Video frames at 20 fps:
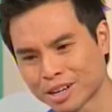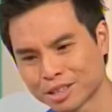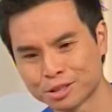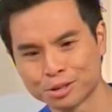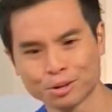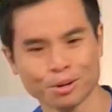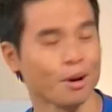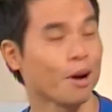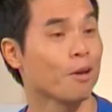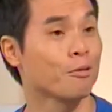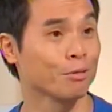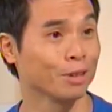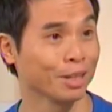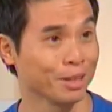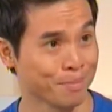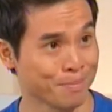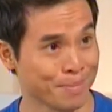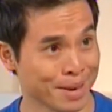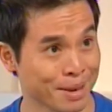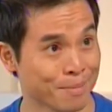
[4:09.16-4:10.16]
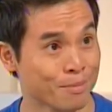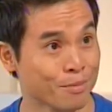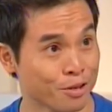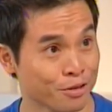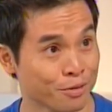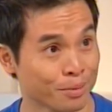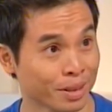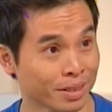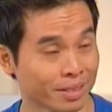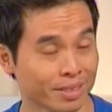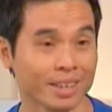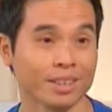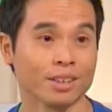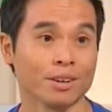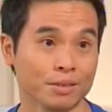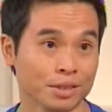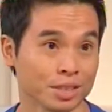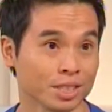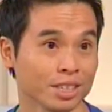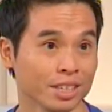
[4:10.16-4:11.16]
try and do a, a really yeah. big movement, then
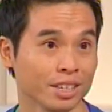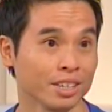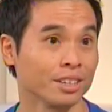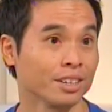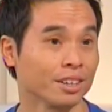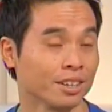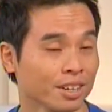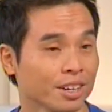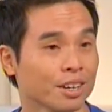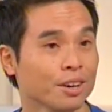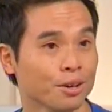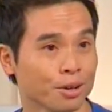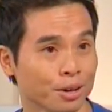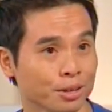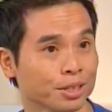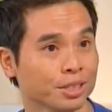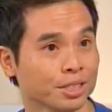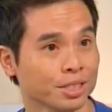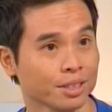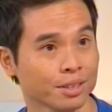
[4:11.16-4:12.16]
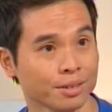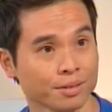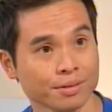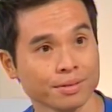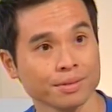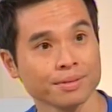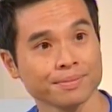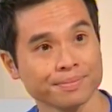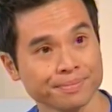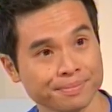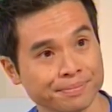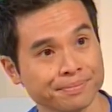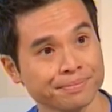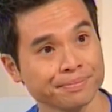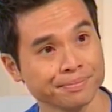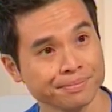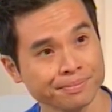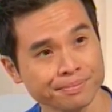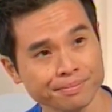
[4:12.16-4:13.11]
obviously you're going to hurt yourself. Okay. Uh, and, just,